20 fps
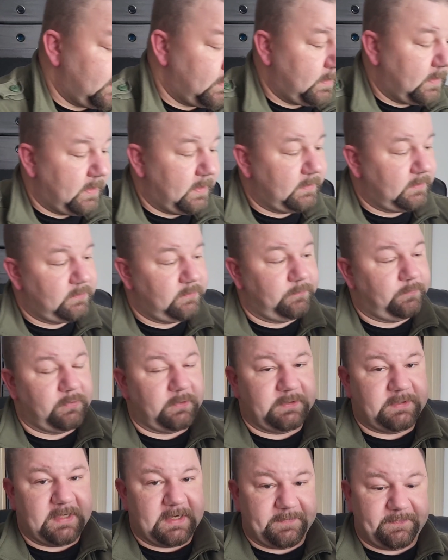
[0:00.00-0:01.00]
And to
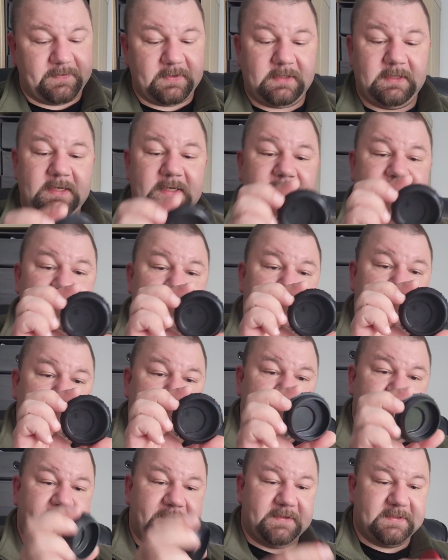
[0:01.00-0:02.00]
protect the clean side, you
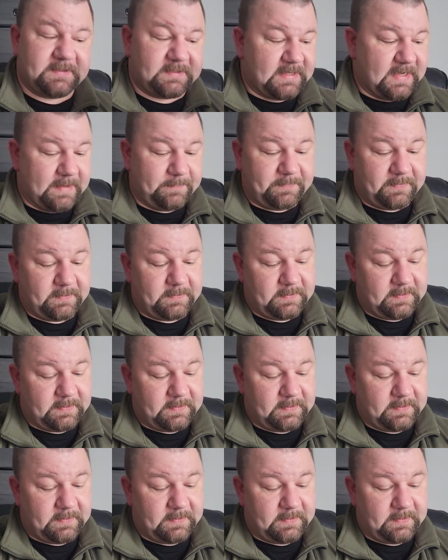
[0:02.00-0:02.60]
have this cap,